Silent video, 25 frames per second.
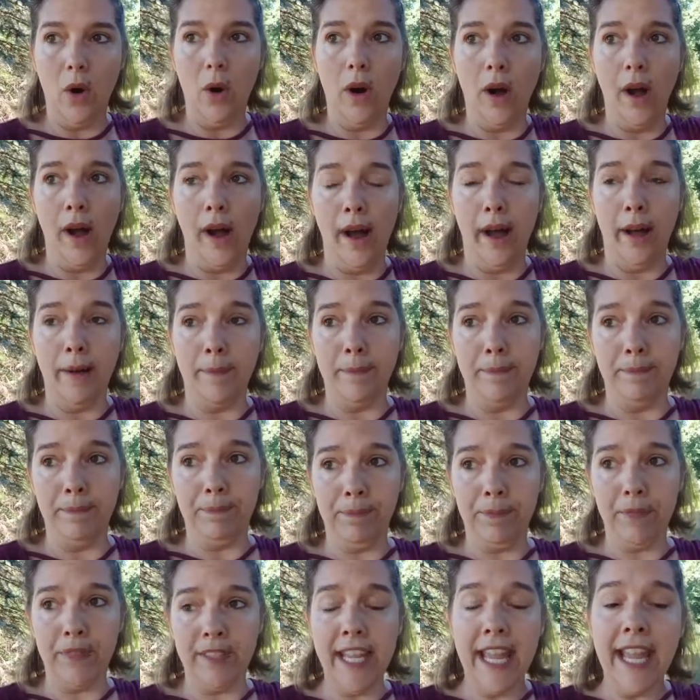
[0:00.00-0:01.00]
um,
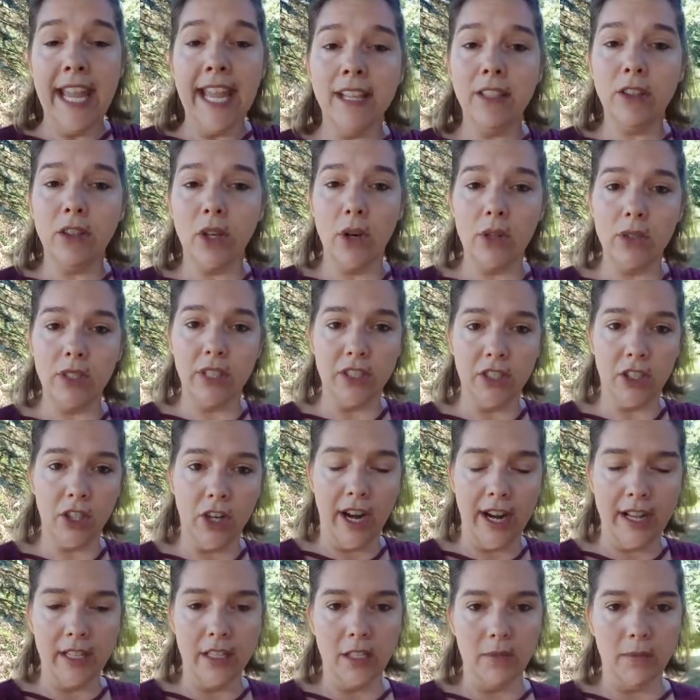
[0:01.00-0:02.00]
take those and
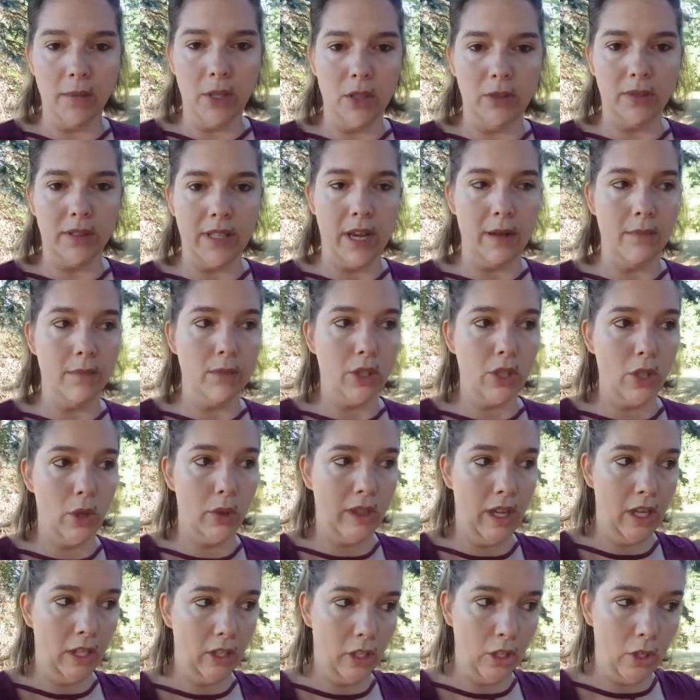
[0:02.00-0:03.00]
transmute them so
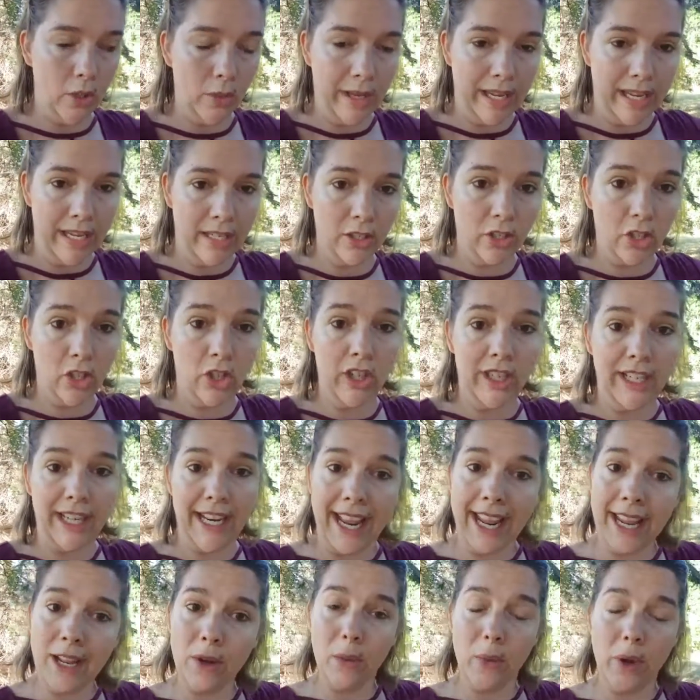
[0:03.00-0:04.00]
that you can
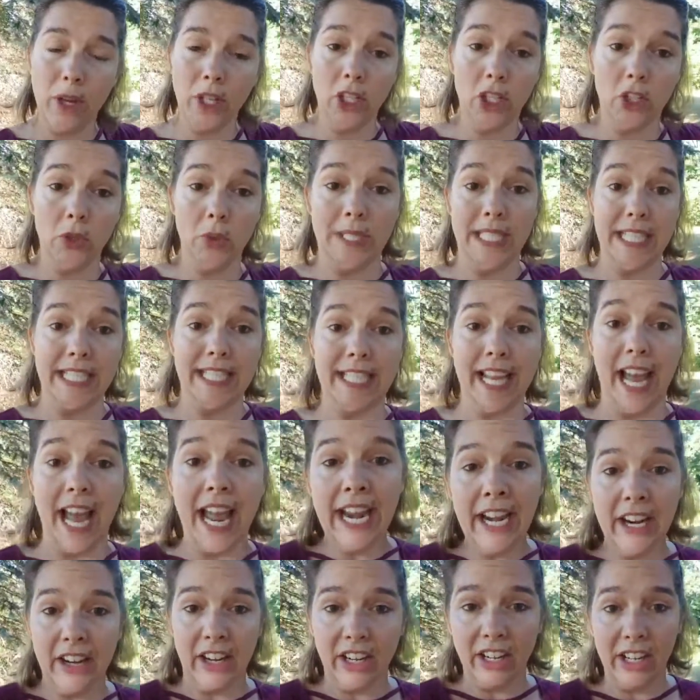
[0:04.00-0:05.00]
create what you
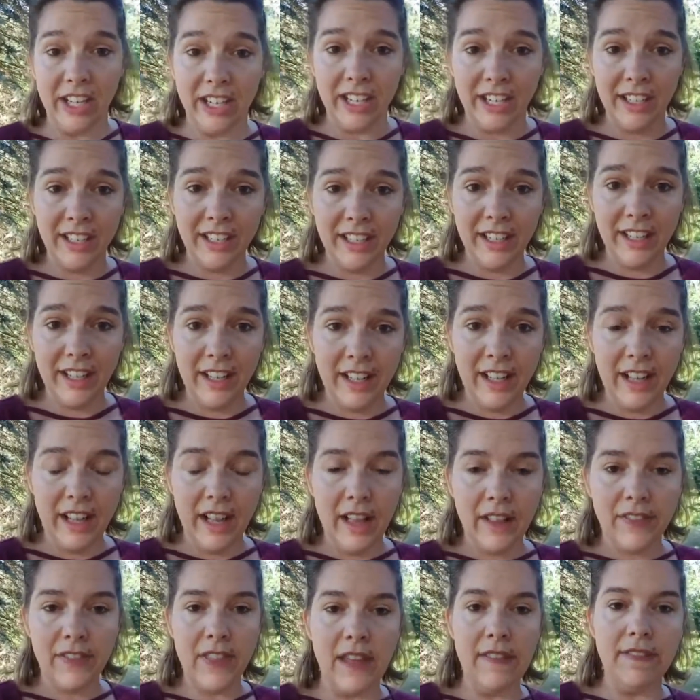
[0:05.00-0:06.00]
desire,
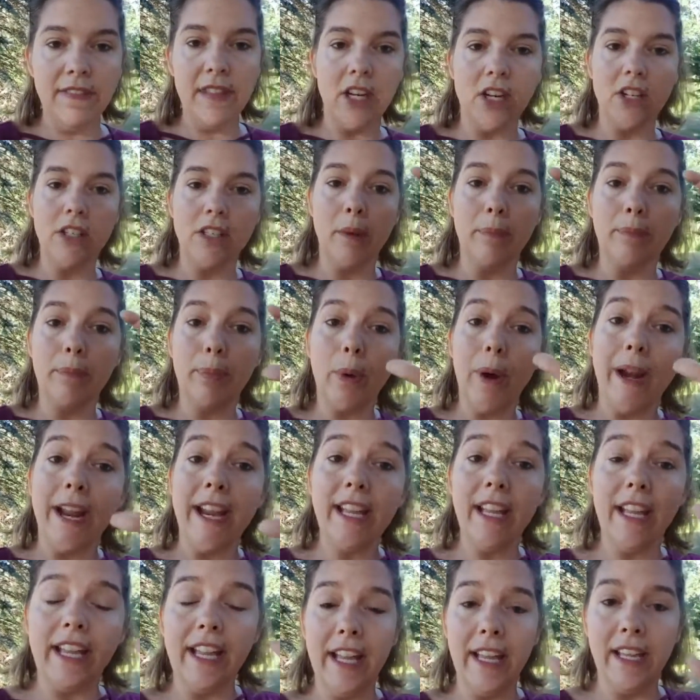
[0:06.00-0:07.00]
then there's a
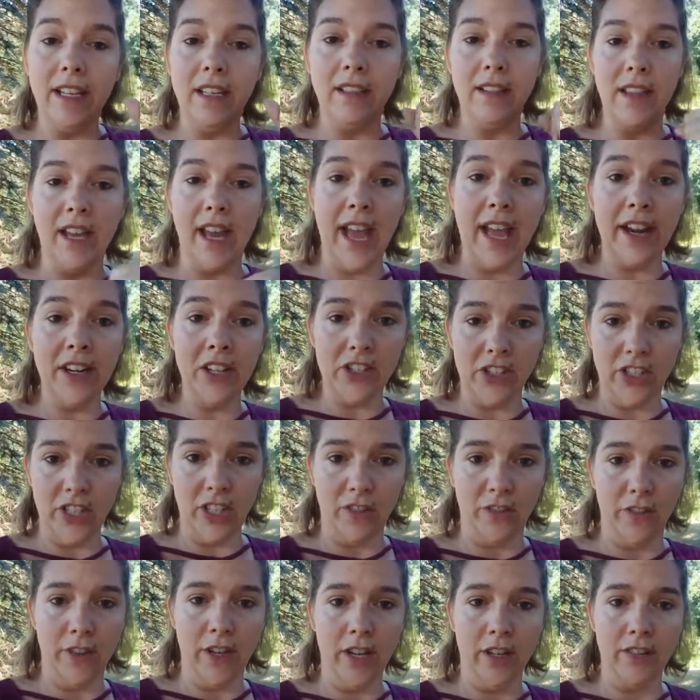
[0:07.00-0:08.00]
break in the energy
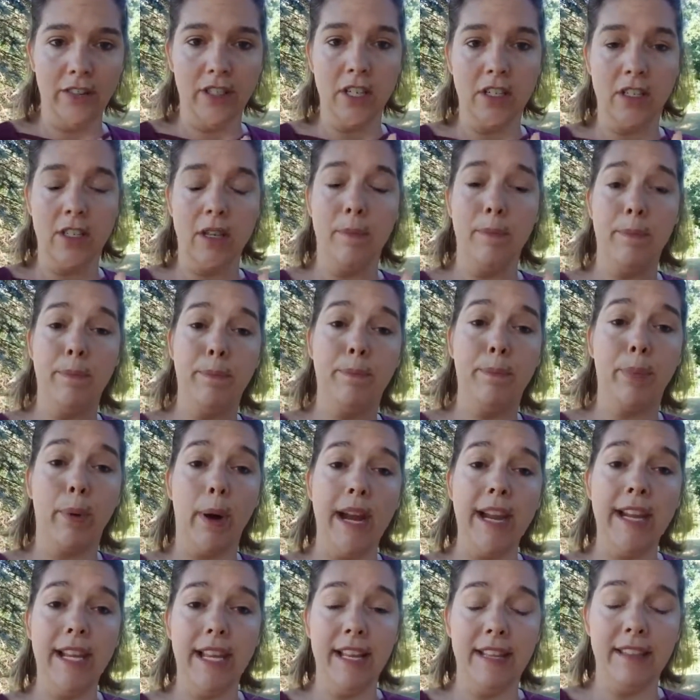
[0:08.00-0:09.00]
field. There's a
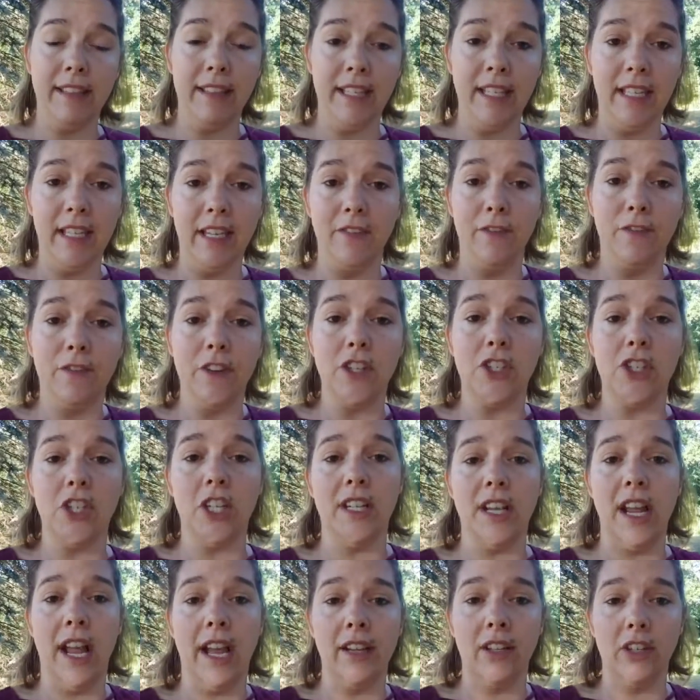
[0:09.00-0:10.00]
break in the
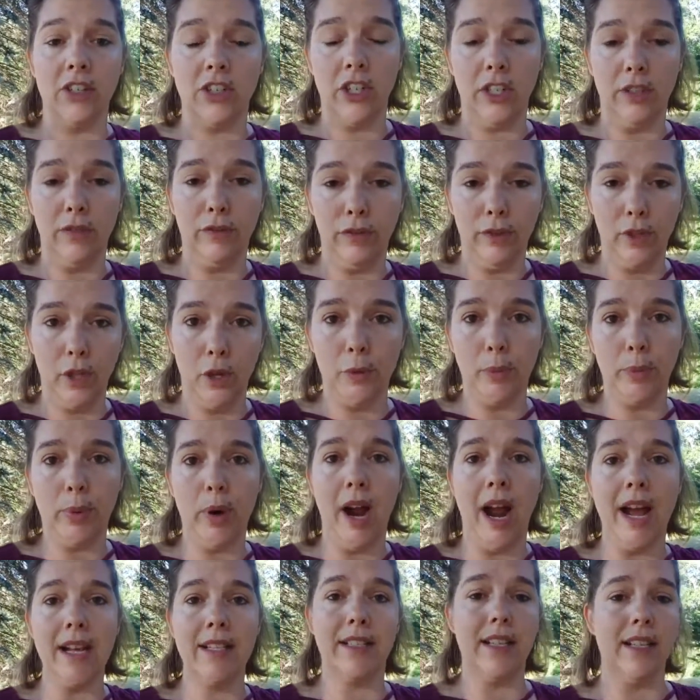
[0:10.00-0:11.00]
efficient energy flow
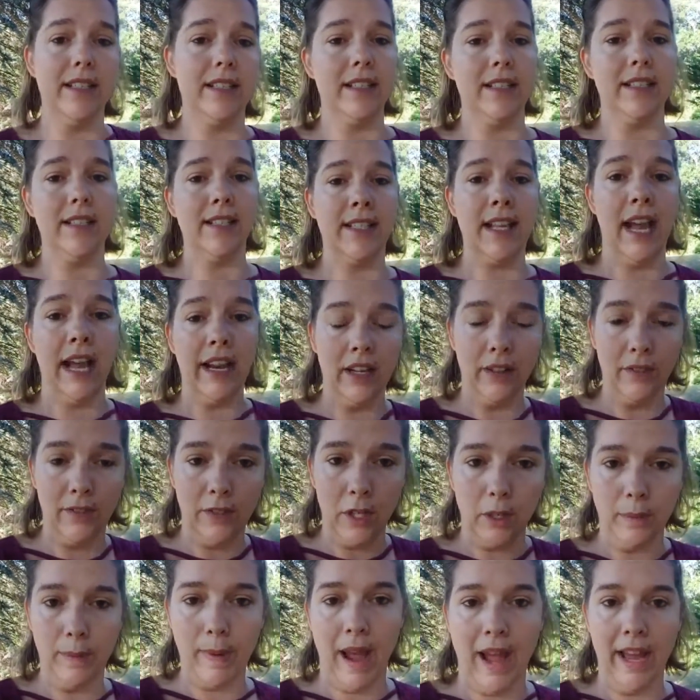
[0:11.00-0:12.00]
process inside of
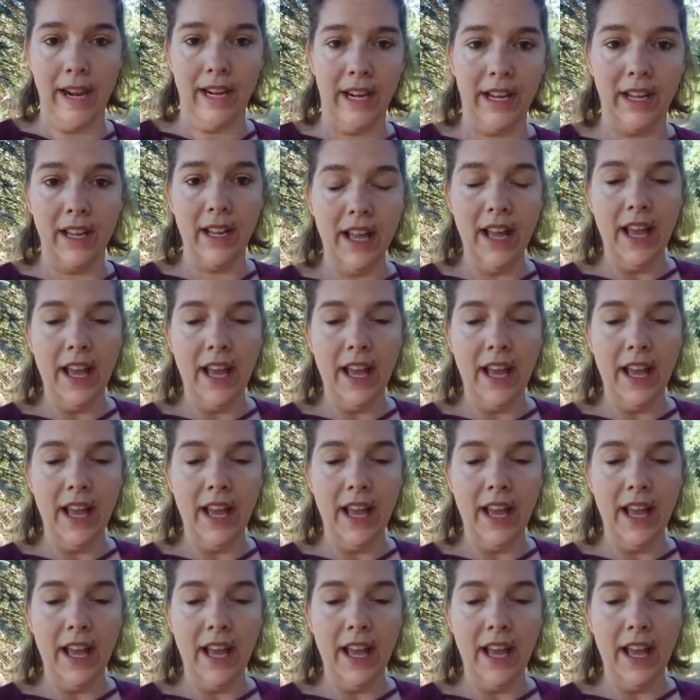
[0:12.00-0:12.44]
your body.